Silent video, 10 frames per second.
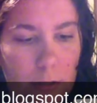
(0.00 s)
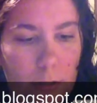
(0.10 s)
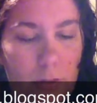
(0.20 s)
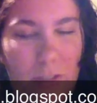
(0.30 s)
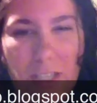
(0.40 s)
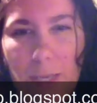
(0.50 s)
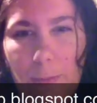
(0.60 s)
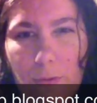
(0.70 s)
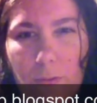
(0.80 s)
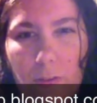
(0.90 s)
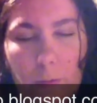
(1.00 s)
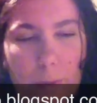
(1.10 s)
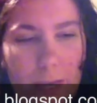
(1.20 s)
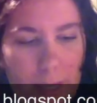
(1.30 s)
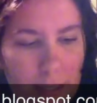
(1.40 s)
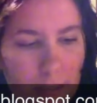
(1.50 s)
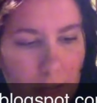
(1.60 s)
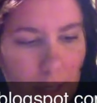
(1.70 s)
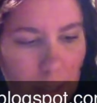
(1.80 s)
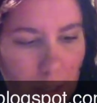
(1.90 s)
you can keep your favorite pens,
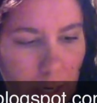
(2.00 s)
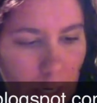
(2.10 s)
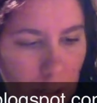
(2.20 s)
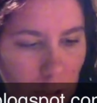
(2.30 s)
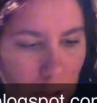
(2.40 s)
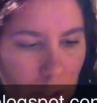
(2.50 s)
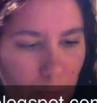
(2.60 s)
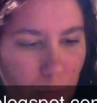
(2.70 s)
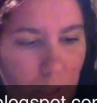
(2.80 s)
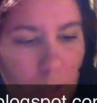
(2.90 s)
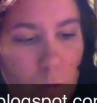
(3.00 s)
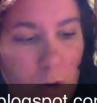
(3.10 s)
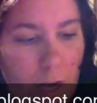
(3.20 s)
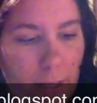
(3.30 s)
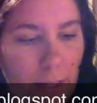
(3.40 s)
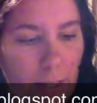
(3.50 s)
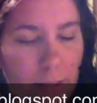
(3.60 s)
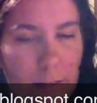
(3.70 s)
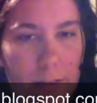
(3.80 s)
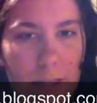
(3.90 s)
and they're actually pretty wide. Like,
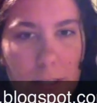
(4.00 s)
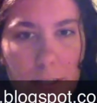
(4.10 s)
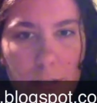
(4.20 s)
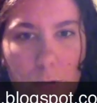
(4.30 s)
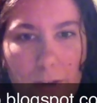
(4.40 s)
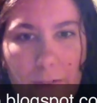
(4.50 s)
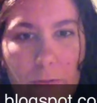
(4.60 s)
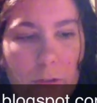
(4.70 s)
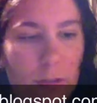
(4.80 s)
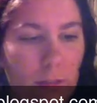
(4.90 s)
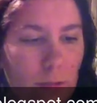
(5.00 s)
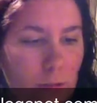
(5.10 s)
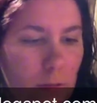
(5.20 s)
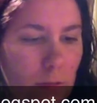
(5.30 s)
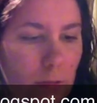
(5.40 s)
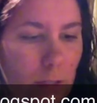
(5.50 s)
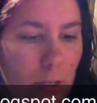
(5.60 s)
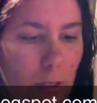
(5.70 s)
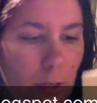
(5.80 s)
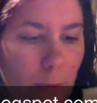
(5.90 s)
it's actually too wide for this
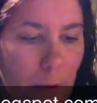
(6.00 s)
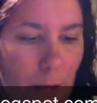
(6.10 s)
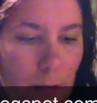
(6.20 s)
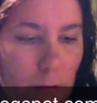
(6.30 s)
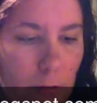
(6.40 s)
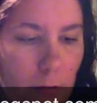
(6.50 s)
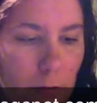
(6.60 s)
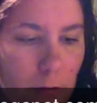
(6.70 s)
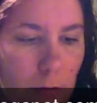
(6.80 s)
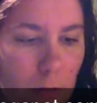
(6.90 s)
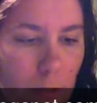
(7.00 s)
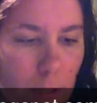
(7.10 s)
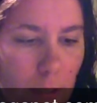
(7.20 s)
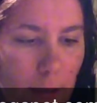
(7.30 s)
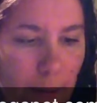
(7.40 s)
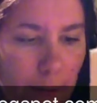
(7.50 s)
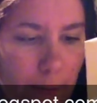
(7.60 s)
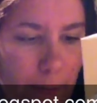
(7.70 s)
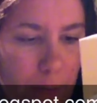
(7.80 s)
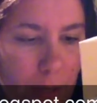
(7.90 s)
Sakura pen.
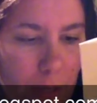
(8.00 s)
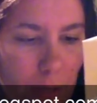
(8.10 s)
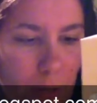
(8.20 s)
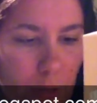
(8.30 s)
But I think